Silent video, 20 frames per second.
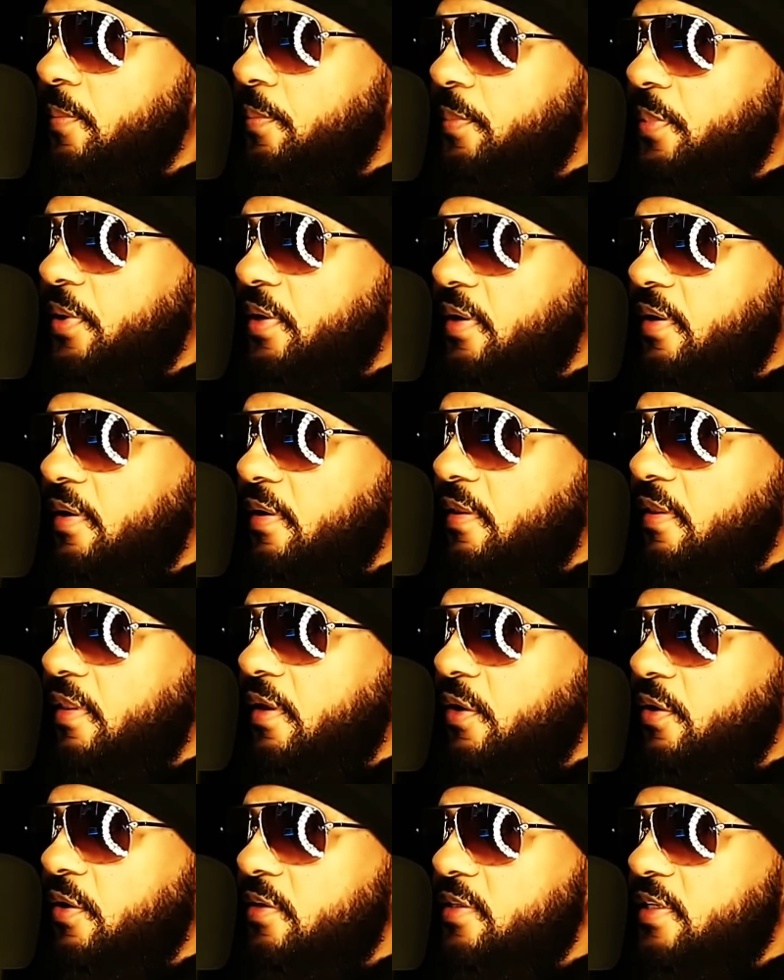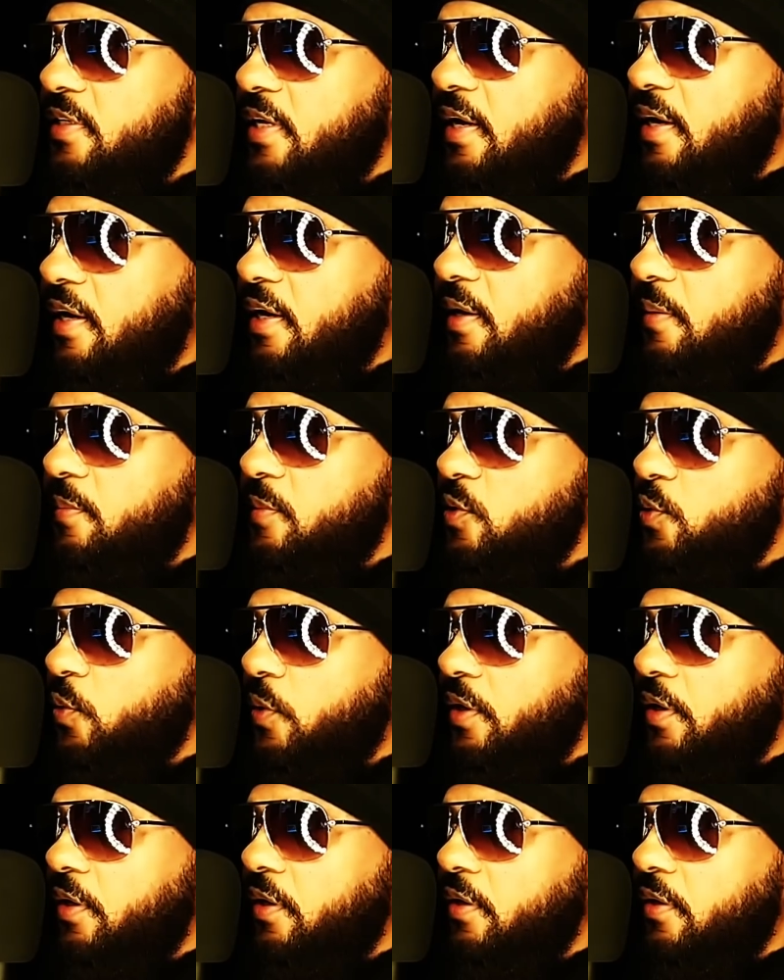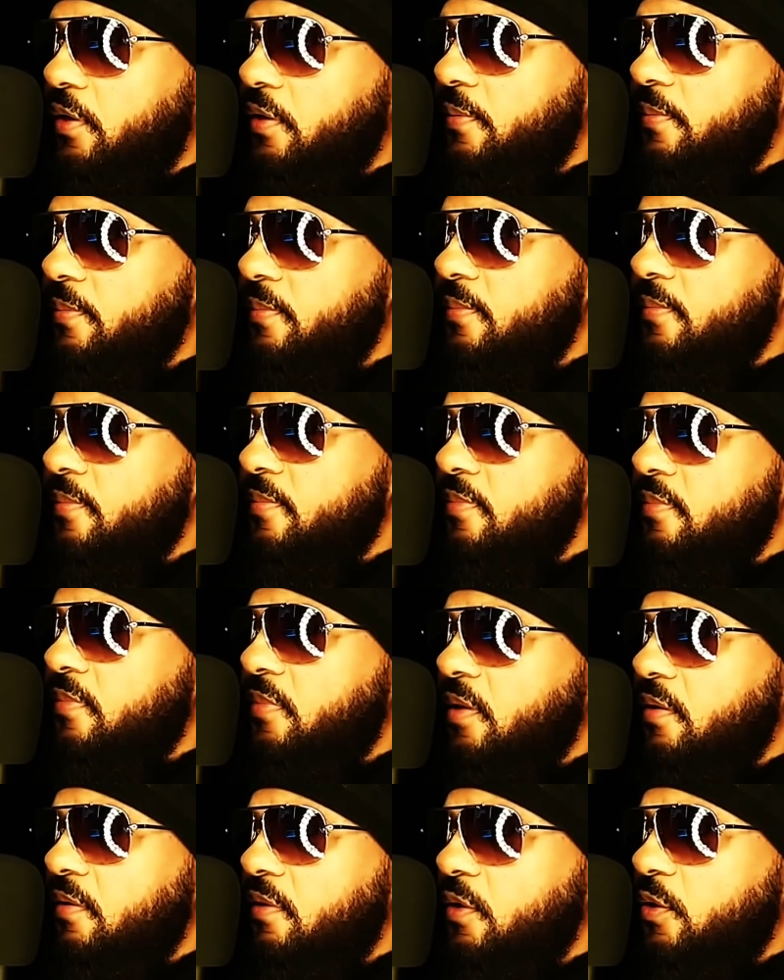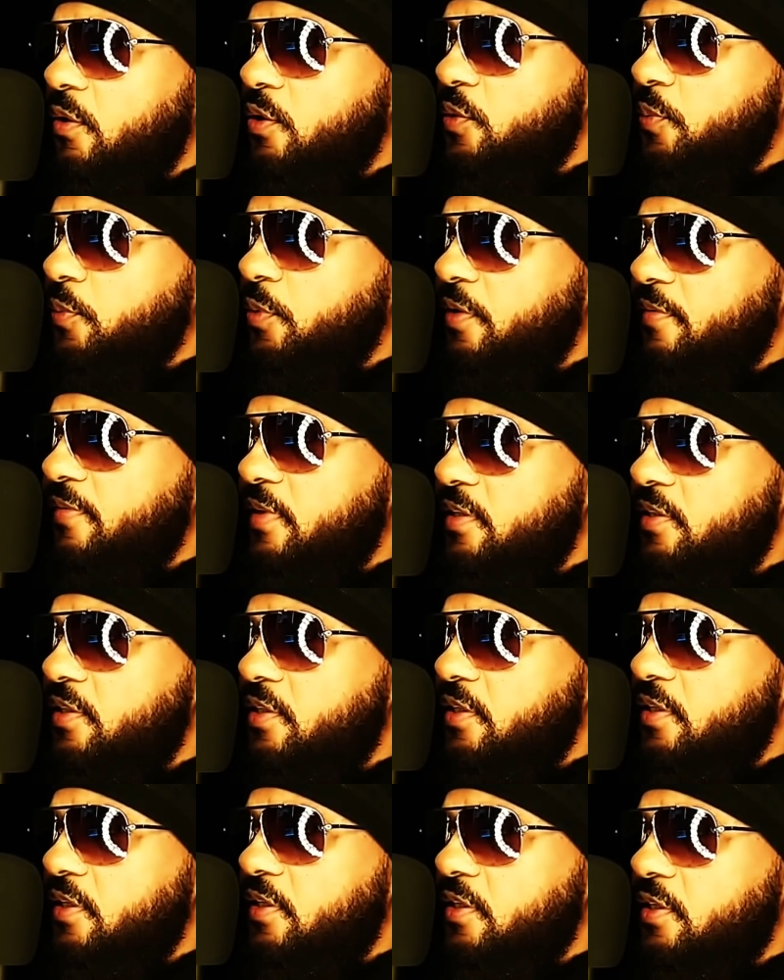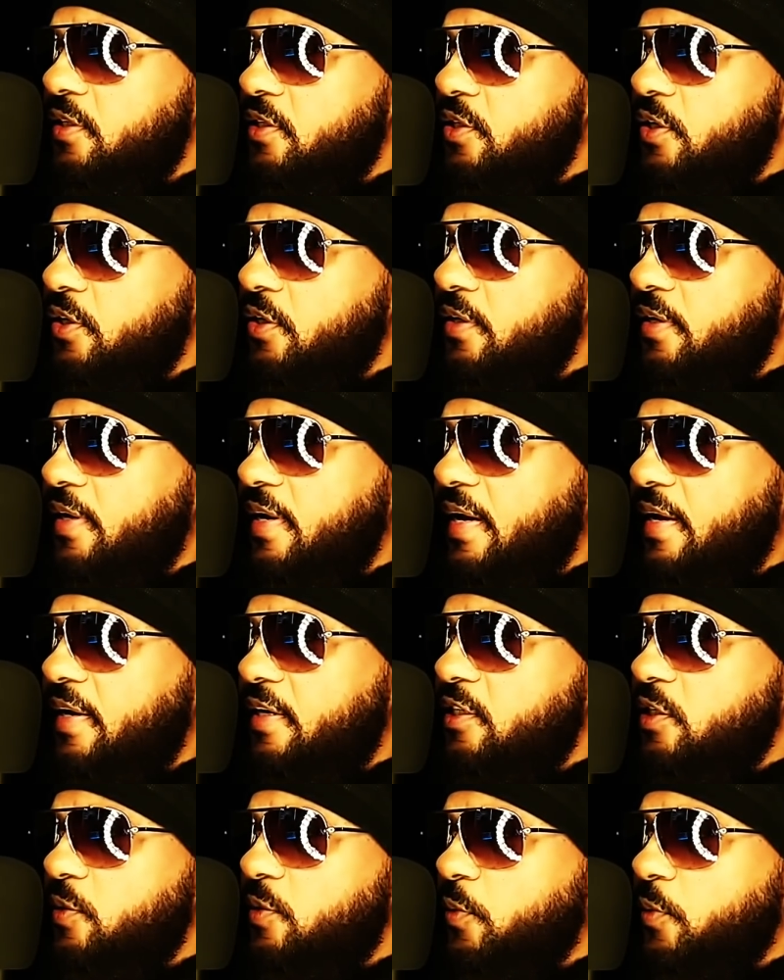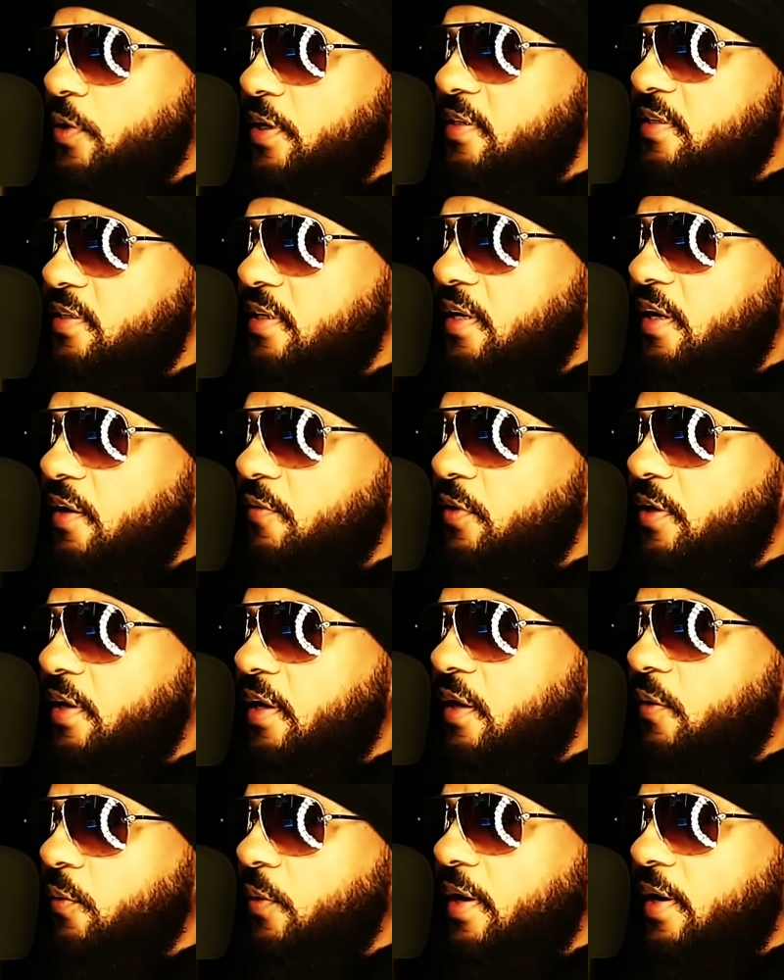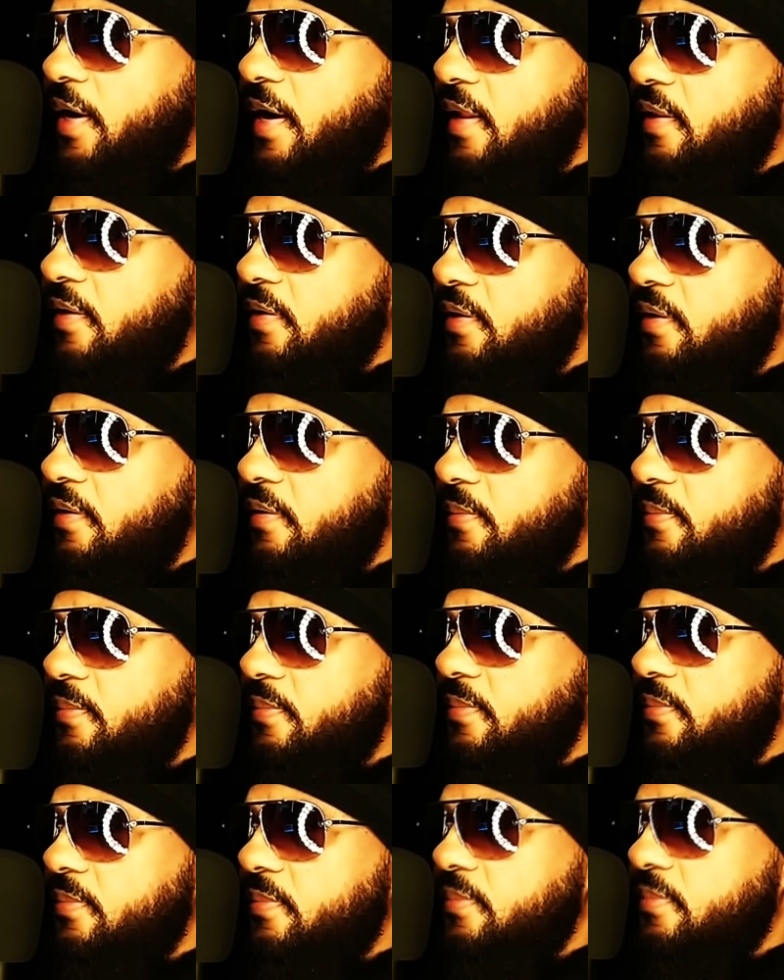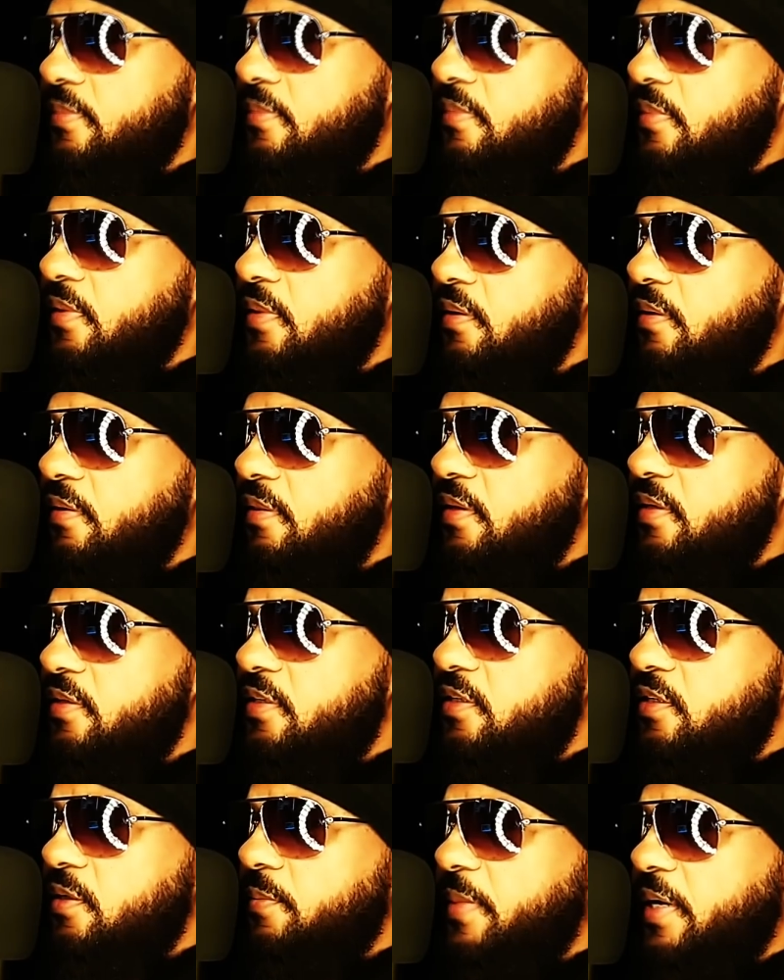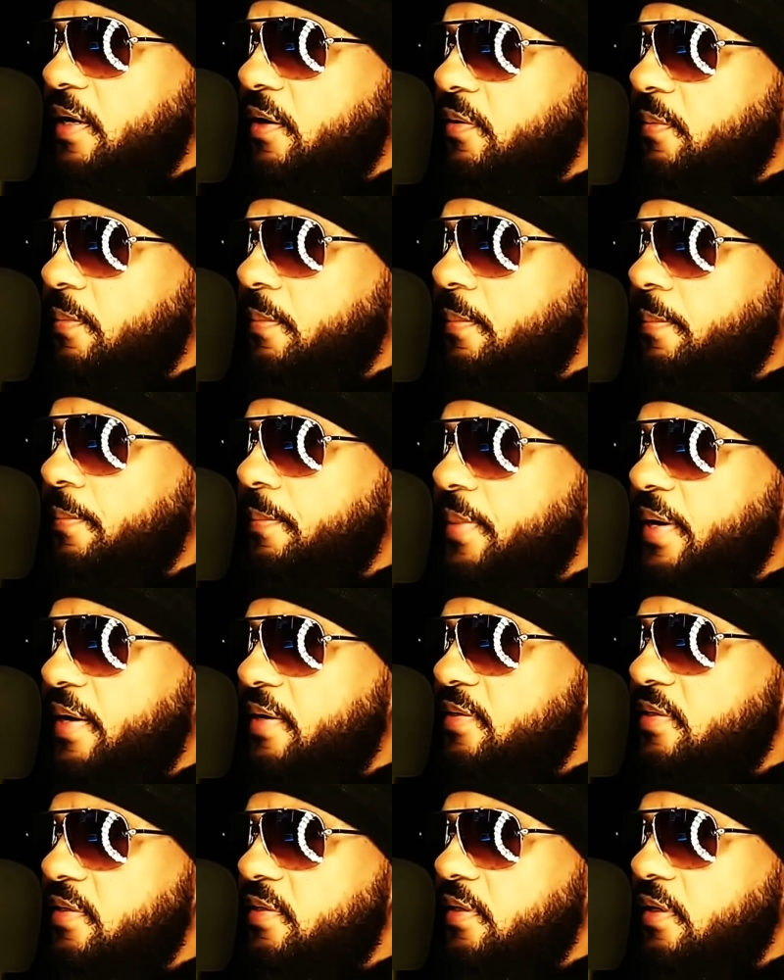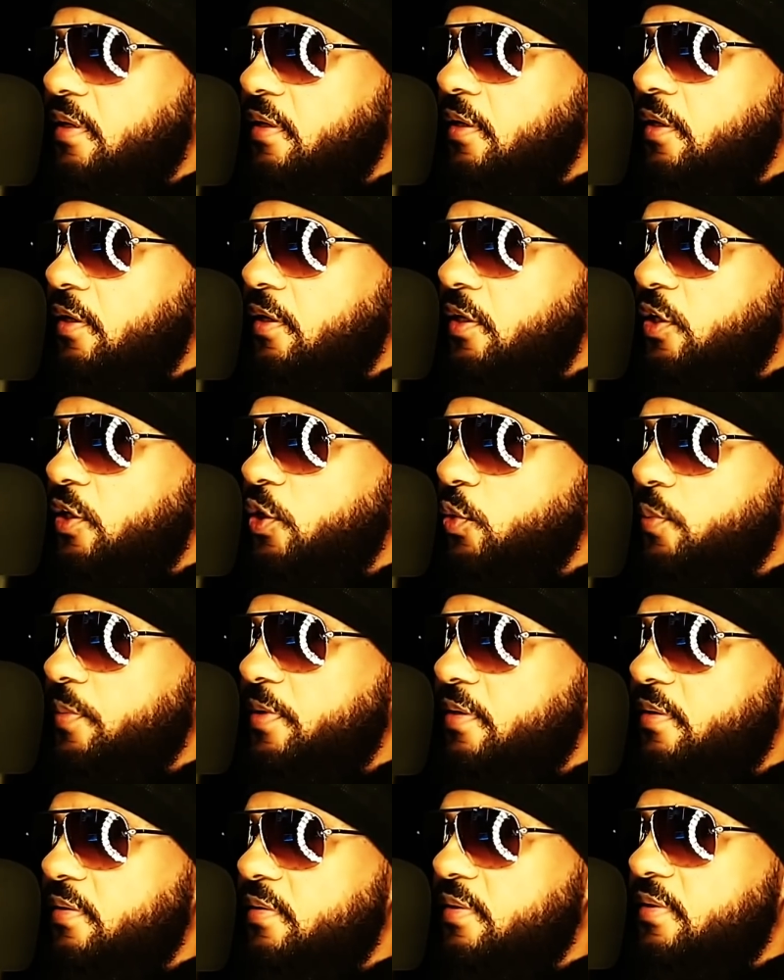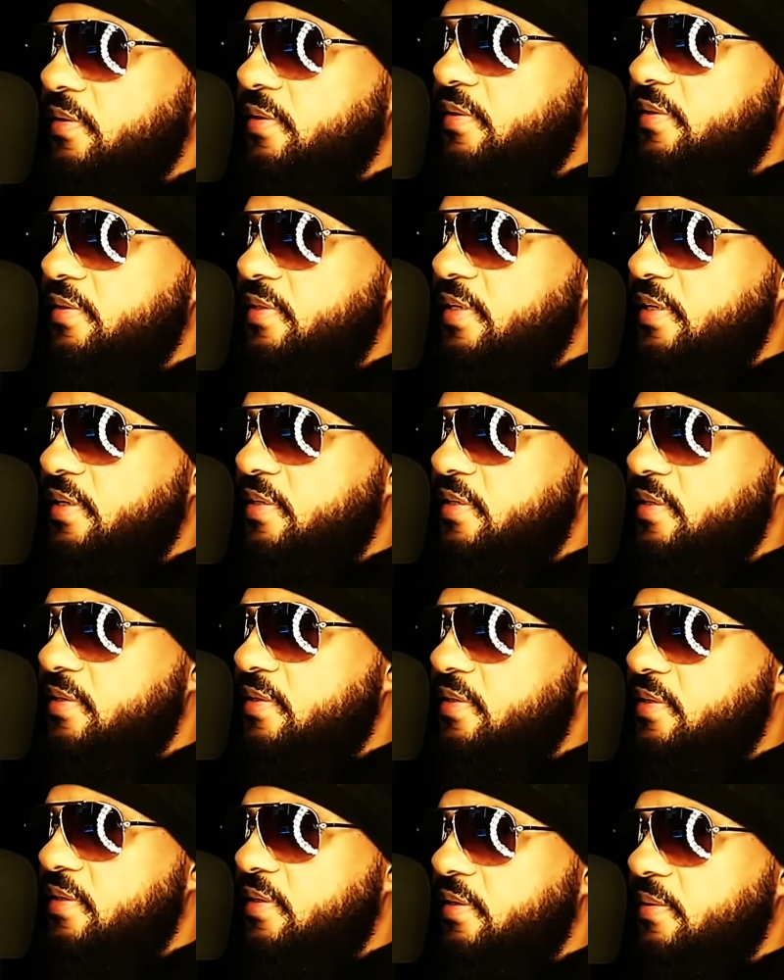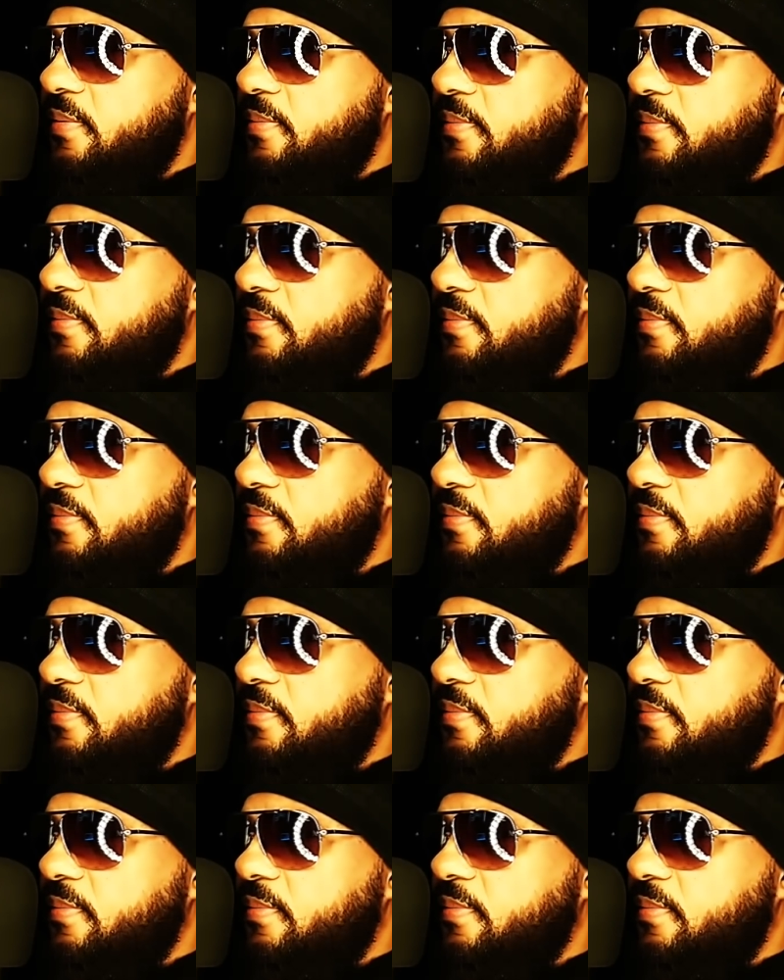but there are times where those privileges are not expressed in everyday reality. This is about basic human decency.